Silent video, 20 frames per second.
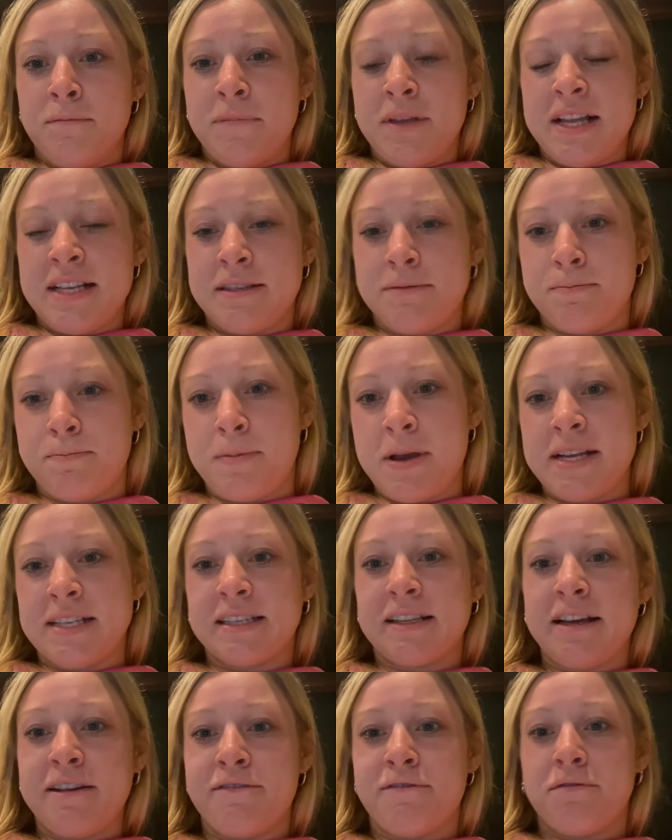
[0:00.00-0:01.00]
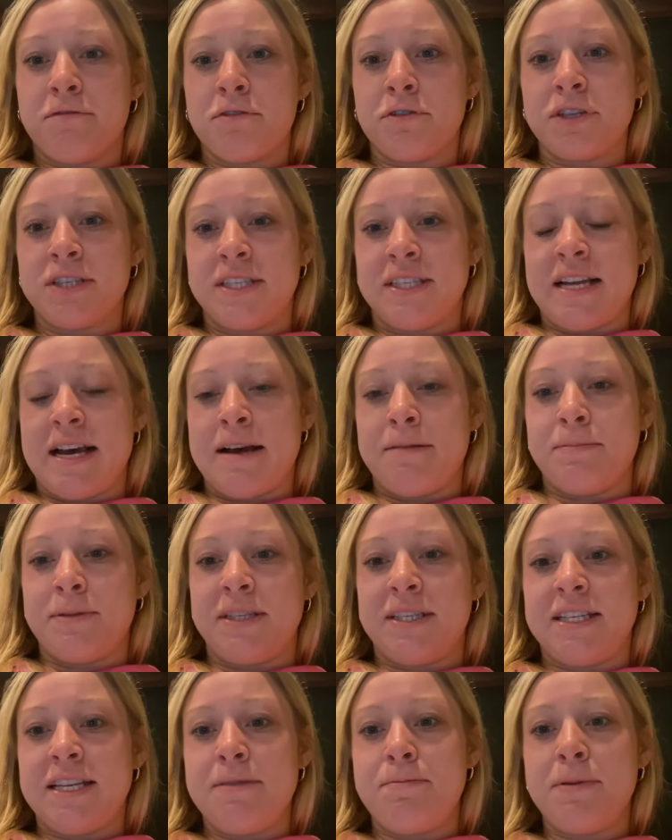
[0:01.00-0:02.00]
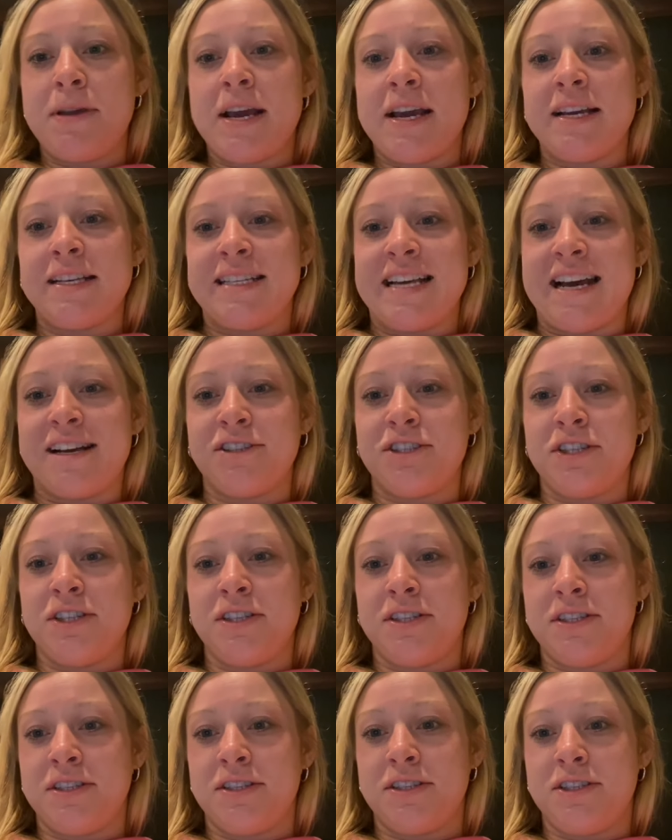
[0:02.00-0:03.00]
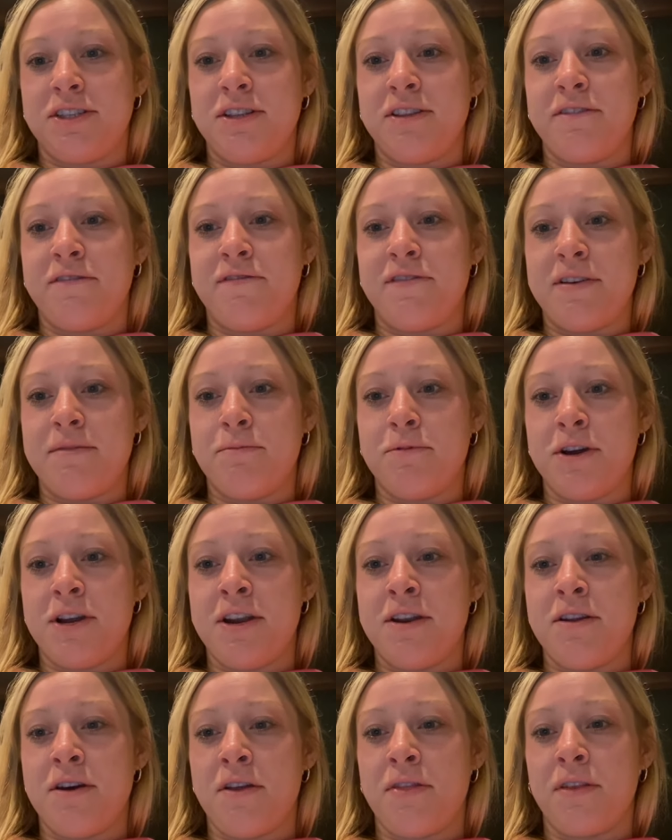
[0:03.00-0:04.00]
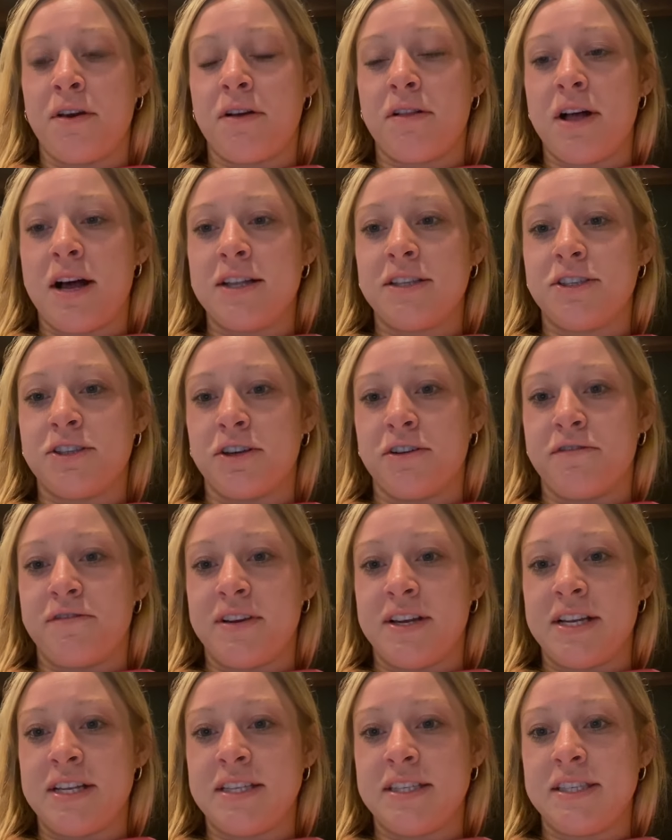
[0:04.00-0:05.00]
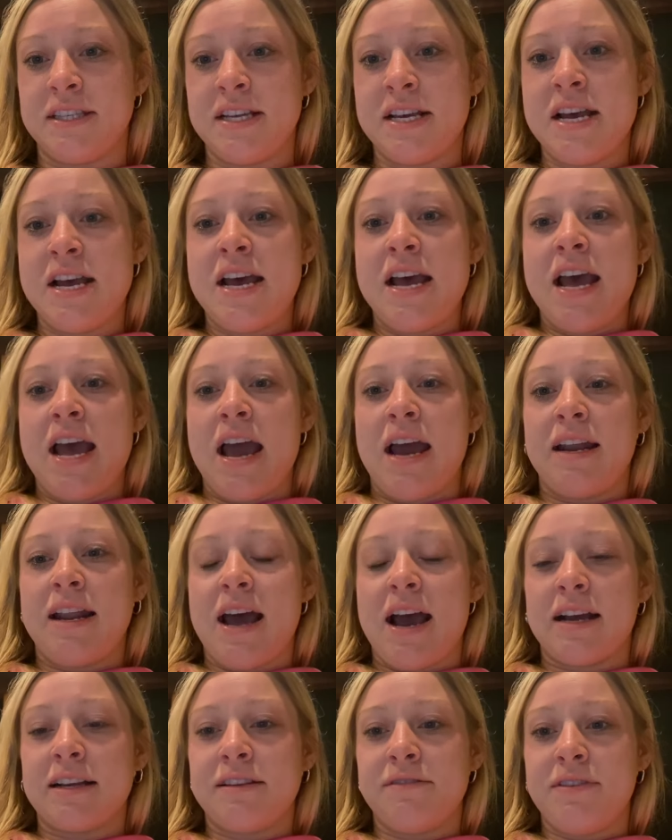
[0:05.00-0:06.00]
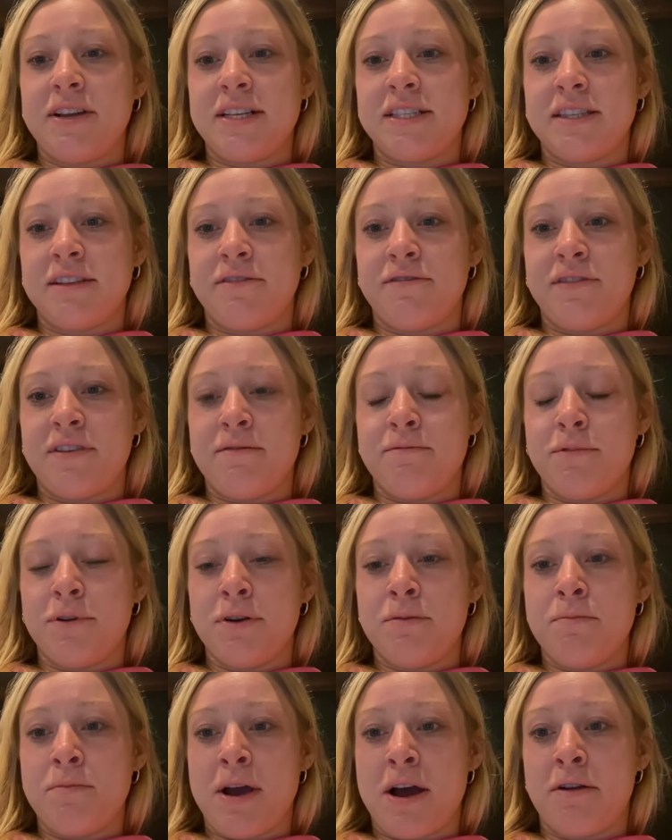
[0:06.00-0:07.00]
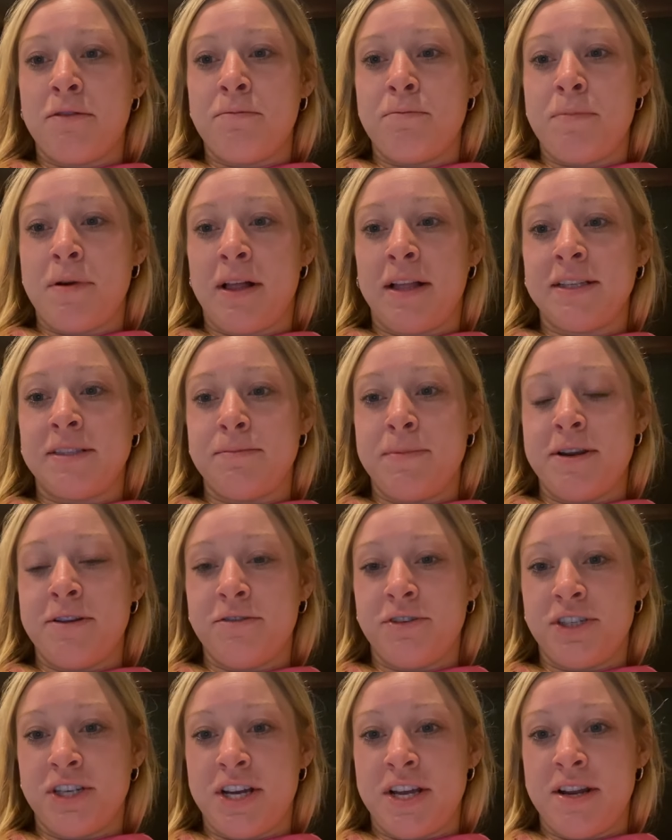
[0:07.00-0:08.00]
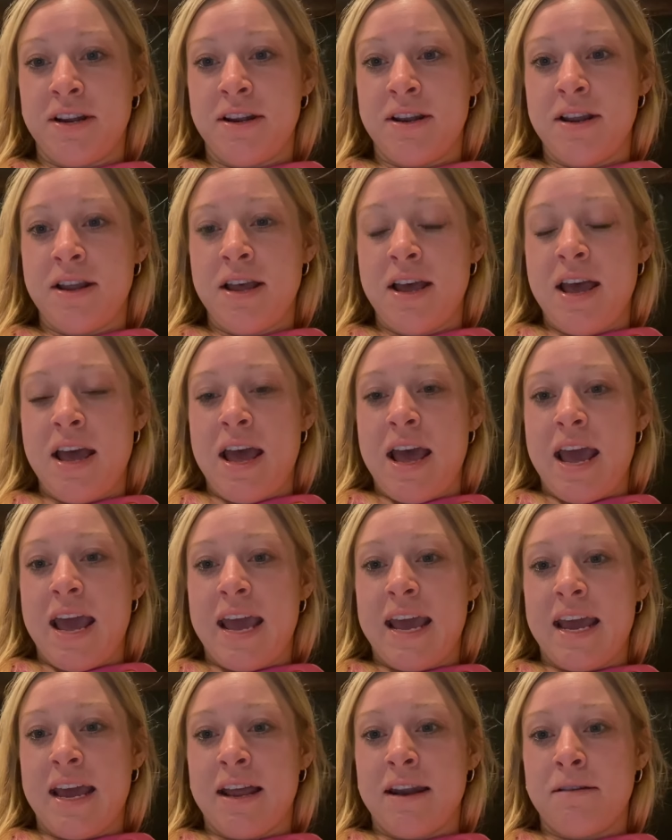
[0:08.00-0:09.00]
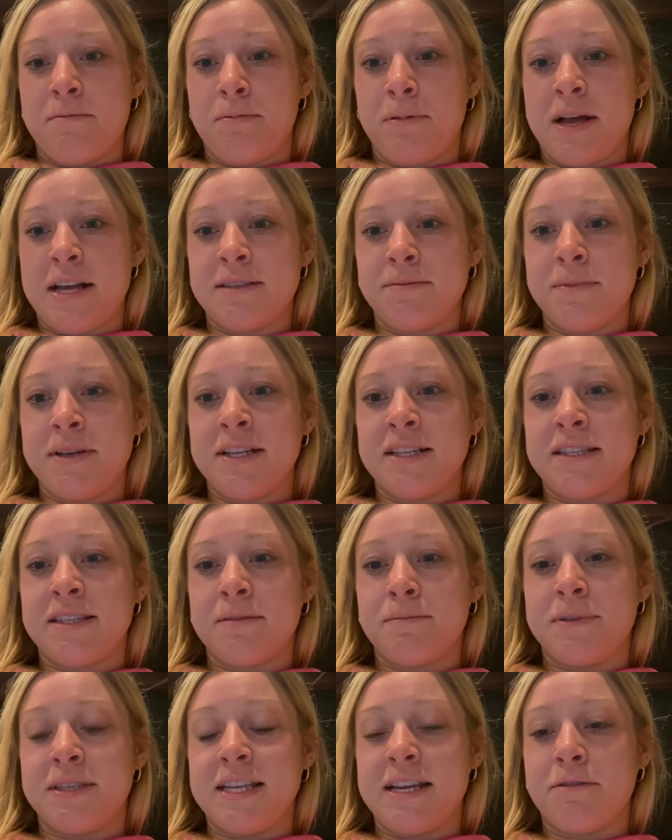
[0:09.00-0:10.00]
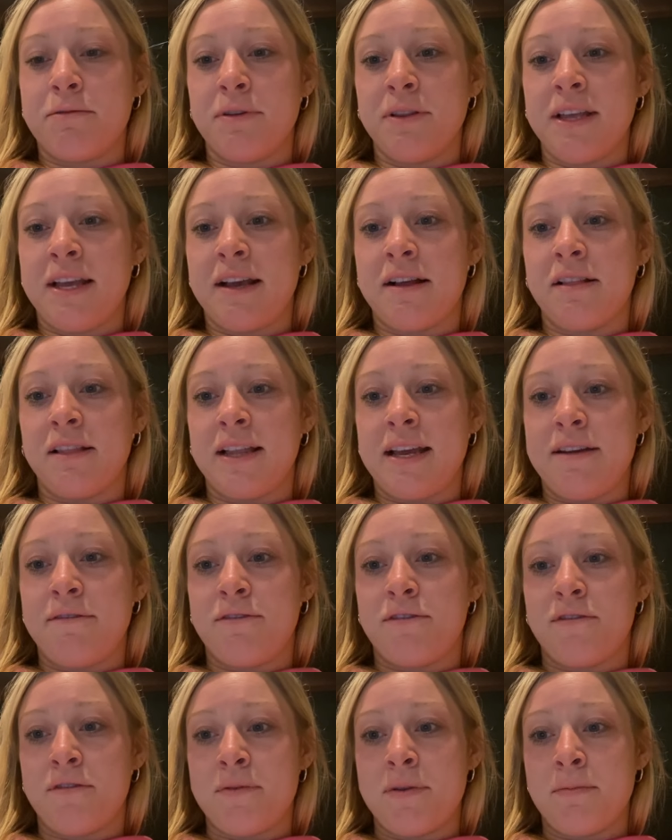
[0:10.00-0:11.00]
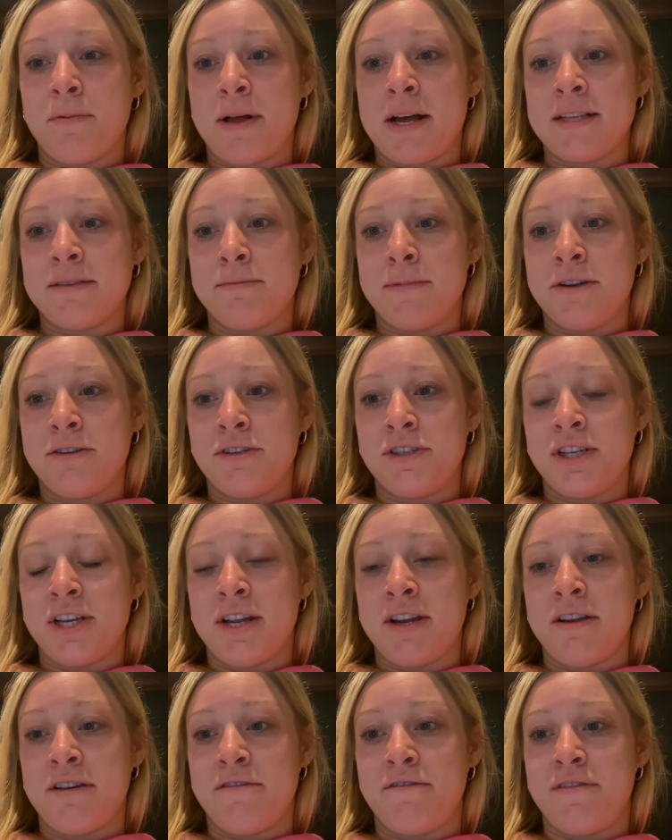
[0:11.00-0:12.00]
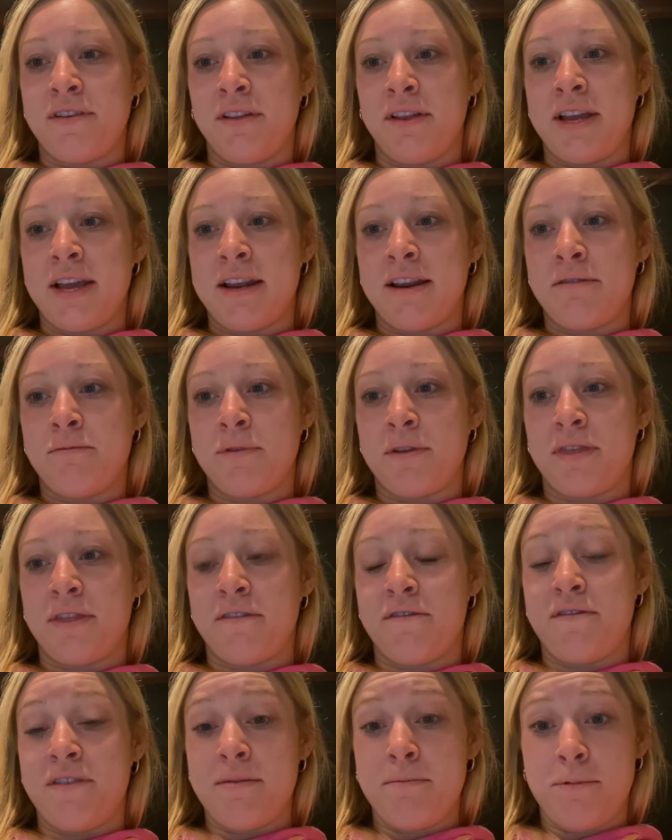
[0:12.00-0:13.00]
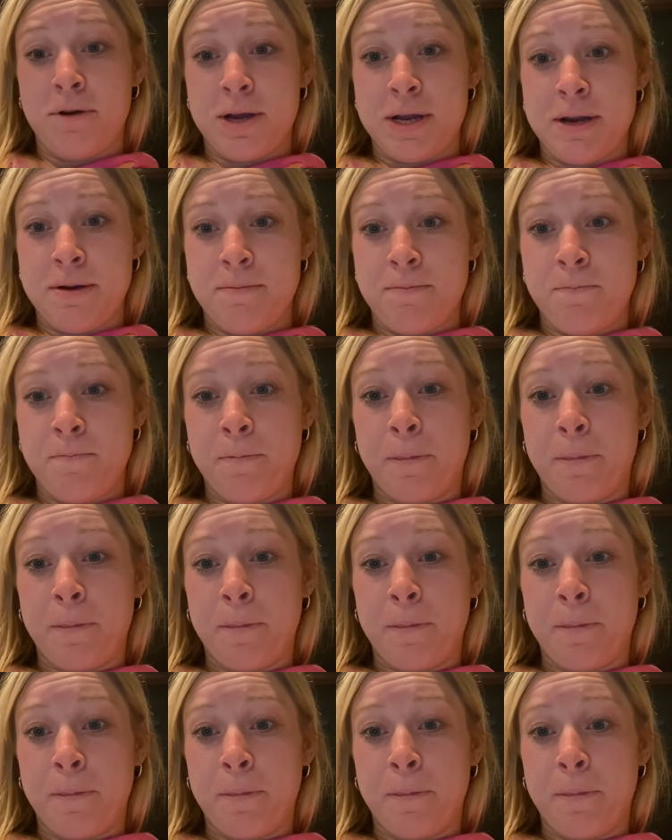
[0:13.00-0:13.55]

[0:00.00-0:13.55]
It's basically 4 steps. TPA attaches to the fibrin on the clot surface. It activates the fibrin-bound plasminogen, and plasmin is subsequently cleaved from the plasminogen affiliated with the fibrin.